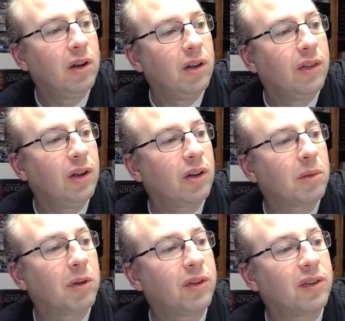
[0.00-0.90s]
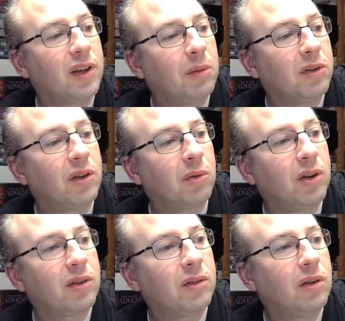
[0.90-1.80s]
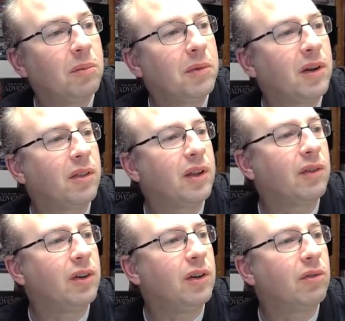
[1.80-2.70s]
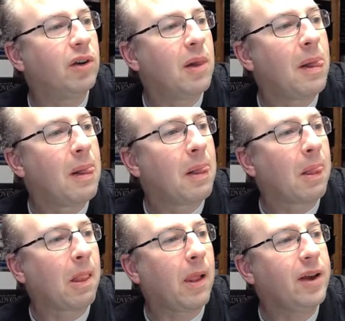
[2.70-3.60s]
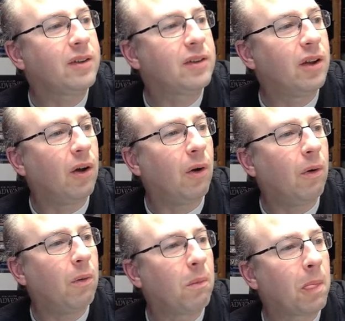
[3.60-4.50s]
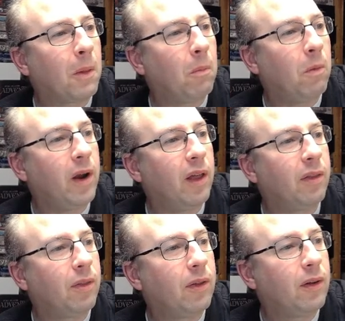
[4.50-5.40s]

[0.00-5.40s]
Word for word: They all look about the same as the other ones, so I'm going to think of a different. Let's go with,